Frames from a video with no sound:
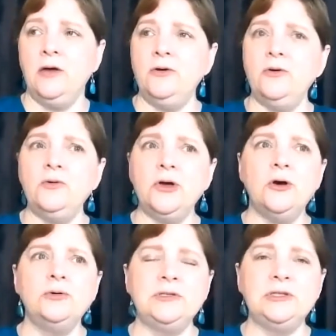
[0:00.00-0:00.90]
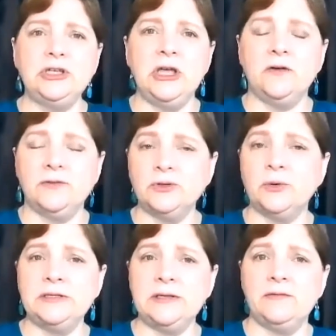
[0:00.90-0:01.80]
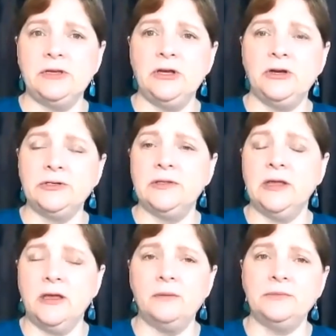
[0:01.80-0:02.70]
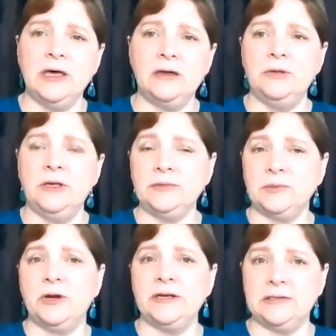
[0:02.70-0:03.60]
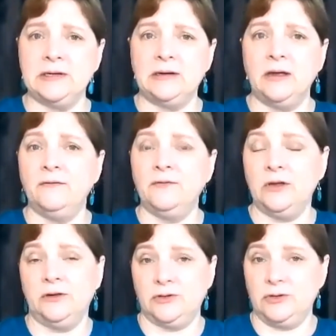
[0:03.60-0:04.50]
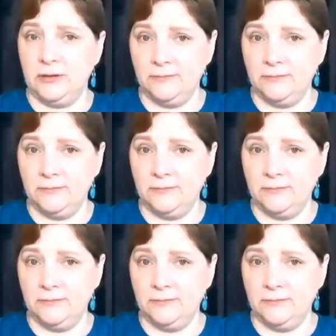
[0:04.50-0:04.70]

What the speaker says: Who goes to jail for 27 years and then comes out and becomes the president of the country?